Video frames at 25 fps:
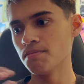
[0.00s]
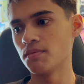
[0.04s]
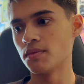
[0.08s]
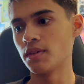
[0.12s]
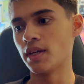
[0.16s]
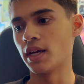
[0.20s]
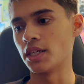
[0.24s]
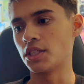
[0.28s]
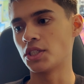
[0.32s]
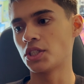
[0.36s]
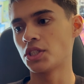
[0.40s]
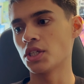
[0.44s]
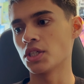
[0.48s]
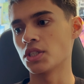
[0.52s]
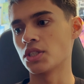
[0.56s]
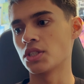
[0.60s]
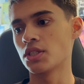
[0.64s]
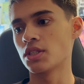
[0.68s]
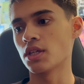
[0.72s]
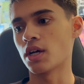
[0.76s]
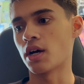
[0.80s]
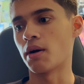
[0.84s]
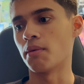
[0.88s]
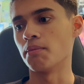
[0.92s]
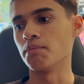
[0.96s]
It's just
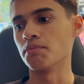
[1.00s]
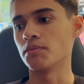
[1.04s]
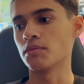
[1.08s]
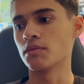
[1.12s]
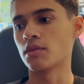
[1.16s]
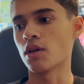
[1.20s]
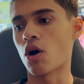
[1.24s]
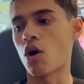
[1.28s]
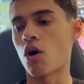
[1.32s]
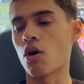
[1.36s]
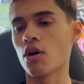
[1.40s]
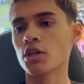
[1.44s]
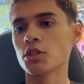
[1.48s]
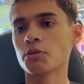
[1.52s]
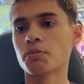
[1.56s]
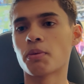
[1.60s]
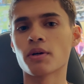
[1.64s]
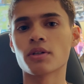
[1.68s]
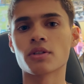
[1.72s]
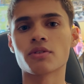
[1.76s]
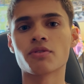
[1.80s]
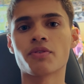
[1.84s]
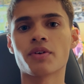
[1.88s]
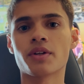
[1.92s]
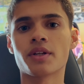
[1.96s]
the hardest
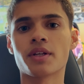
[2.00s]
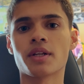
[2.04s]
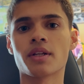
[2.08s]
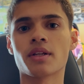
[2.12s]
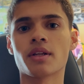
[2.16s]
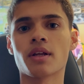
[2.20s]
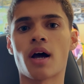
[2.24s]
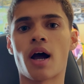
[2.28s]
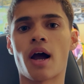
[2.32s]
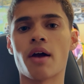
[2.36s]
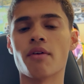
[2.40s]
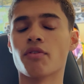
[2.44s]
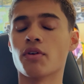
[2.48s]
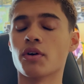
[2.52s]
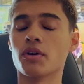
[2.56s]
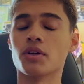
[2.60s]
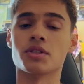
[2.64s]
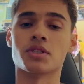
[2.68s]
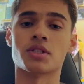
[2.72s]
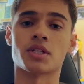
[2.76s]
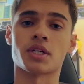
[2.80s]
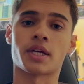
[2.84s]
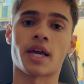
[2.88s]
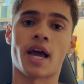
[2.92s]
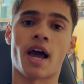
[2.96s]
part to fit in, I've heard,
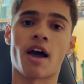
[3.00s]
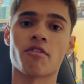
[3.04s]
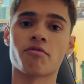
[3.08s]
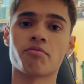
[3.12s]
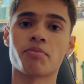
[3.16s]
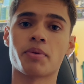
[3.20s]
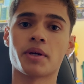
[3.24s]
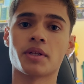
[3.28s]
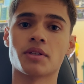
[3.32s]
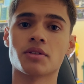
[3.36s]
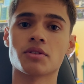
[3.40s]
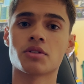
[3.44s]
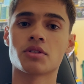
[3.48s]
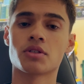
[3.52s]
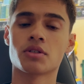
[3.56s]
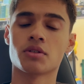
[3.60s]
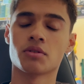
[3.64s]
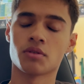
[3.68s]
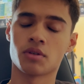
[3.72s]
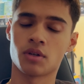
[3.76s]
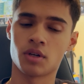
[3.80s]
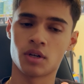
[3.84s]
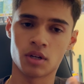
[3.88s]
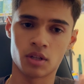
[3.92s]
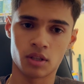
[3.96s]
is the calf pins,
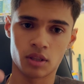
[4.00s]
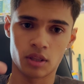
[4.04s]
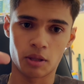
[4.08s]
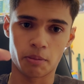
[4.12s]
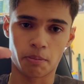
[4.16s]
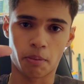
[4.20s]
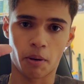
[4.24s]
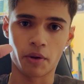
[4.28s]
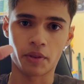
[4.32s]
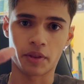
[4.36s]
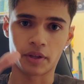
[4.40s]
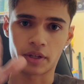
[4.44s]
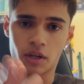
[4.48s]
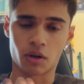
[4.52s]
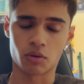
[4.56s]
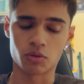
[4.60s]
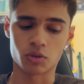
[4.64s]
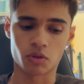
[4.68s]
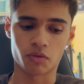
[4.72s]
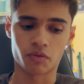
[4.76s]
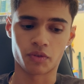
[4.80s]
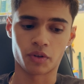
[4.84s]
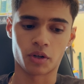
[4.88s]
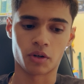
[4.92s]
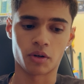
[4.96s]
the part that goes
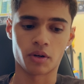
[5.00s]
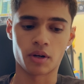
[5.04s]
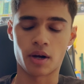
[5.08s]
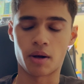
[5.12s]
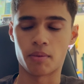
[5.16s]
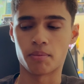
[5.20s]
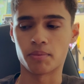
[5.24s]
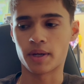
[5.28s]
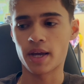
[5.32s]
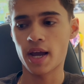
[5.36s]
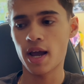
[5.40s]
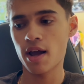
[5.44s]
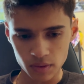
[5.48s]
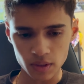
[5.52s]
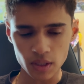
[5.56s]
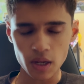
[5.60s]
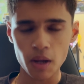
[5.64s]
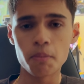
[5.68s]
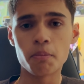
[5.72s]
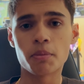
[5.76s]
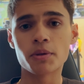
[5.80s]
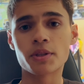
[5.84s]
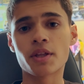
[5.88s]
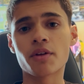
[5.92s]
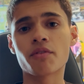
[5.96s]
over your calf.
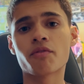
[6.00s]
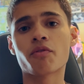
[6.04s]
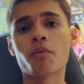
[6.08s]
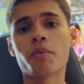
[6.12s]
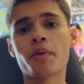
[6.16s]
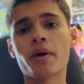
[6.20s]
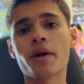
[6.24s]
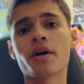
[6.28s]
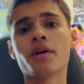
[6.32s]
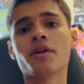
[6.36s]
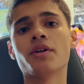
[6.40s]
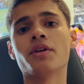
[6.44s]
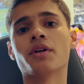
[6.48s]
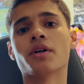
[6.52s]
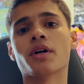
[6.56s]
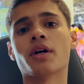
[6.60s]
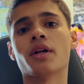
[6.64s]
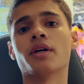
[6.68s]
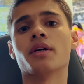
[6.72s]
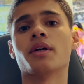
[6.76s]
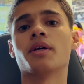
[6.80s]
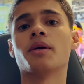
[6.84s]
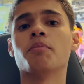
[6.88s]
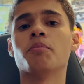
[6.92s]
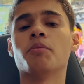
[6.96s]
But then from there, you're going
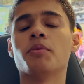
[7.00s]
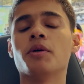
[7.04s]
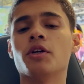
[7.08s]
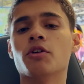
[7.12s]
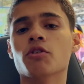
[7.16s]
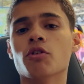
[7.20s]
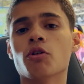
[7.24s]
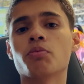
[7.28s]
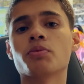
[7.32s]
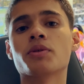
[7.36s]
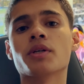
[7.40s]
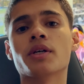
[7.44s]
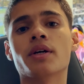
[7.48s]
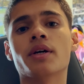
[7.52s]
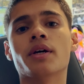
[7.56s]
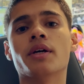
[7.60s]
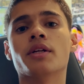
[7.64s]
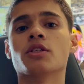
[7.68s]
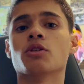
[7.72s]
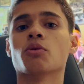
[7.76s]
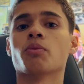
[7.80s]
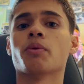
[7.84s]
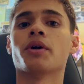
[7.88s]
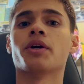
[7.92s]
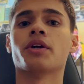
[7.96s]
to be grouped
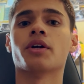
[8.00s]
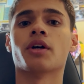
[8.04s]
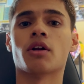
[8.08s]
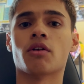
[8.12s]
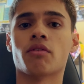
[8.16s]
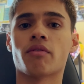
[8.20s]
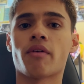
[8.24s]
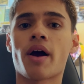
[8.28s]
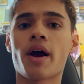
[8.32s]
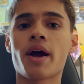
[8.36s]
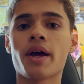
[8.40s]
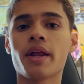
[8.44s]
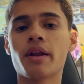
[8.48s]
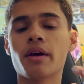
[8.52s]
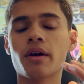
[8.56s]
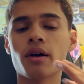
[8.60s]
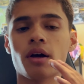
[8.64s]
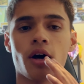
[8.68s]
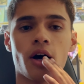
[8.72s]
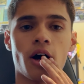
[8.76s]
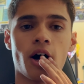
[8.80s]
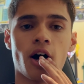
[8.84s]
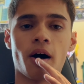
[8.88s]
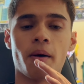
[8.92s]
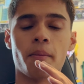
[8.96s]
into where you're going to ride.
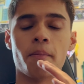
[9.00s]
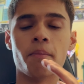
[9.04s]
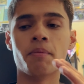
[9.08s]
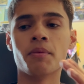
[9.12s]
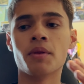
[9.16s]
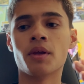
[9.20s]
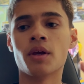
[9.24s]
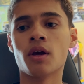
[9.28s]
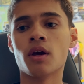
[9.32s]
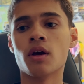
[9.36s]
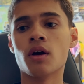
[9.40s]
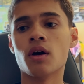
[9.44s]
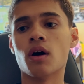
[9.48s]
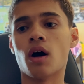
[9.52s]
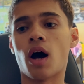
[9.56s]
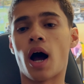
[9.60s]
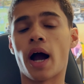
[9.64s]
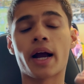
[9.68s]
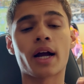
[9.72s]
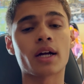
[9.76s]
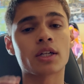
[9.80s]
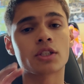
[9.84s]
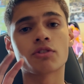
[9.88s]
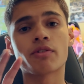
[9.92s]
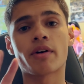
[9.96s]
I
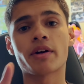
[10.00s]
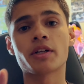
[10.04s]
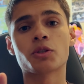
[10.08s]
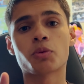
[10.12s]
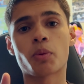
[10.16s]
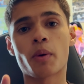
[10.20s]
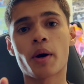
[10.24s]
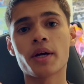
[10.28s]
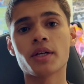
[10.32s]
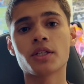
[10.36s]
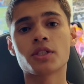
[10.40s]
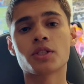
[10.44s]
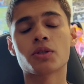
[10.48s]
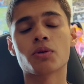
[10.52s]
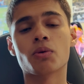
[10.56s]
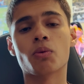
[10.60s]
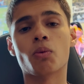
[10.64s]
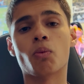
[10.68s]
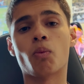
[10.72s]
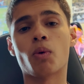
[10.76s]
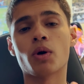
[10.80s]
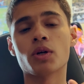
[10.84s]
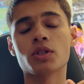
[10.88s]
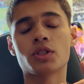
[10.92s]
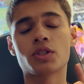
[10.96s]
got to ride twice,
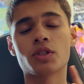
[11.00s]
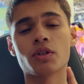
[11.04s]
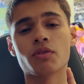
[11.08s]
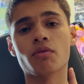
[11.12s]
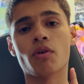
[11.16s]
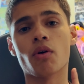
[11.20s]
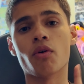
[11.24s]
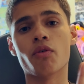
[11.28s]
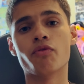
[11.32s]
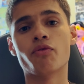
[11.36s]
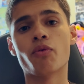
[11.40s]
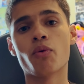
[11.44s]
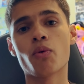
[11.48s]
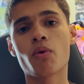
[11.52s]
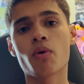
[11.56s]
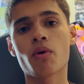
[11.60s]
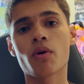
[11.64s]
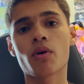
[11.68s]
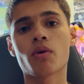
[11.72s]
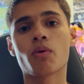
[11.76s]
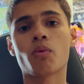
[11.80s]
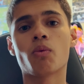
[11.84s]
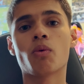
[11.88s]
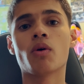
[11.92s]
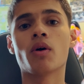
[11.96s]
once in row
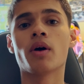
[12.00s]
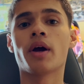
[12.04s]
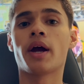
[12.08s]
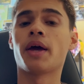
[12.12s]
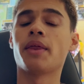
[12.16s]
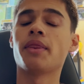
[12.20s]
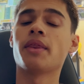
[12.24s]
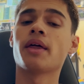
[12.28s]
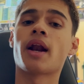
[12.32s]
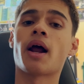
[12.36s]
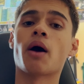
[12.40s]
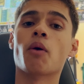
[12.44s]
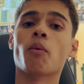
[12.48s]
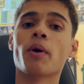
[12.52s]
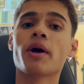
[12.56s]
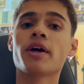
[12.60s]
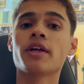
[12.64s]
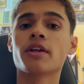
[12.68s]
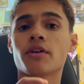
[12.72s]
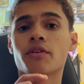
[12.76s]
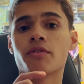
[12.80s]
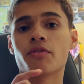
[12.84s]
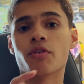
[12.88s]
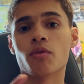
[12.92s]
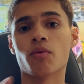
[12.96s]
4, and then I
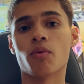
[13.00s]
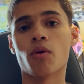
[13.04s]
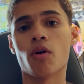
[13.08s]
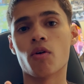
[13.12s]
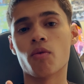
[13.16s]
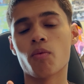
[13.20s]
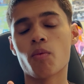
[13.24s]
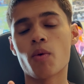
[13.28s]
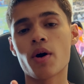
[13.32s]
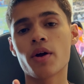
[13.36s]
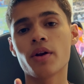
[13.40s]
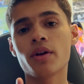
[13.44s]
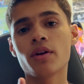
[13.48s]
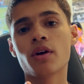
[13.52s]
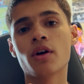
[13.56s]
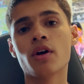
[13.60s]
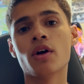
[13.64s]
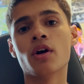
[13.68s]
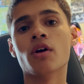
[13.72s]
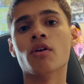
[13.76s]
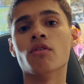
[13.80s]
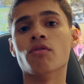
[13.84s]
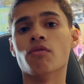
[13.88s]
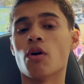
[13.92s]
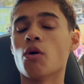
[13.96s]
waited for row 1.
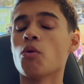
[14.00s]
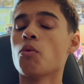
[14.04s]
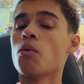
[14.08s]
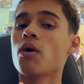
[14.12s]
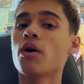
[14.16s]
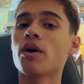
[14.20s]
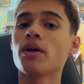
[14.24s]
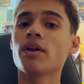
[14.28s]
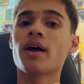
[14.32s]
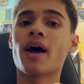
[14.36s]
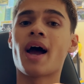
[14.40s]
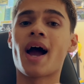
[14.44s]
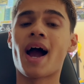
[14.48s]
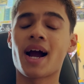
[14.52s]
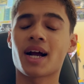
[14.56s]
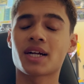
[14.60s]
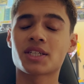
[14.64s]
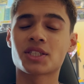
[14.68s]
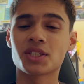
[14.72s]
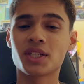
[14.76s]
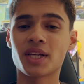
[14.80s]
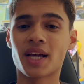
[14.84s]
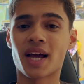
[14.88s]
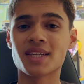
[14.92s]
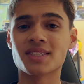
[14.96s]
Row 1
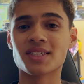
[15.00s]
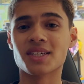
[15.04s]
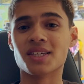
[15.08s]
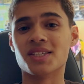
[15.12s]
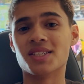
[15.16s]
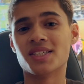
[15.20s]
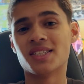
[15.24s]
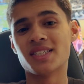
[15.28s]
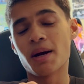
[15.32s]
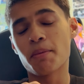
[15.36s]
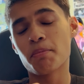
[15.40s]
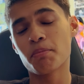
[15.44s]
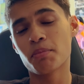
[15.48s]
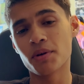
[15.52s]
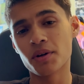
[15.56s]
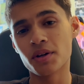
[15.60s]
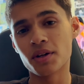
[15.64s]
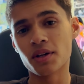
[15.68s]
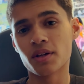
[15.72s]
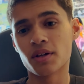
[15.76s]
actually has a separate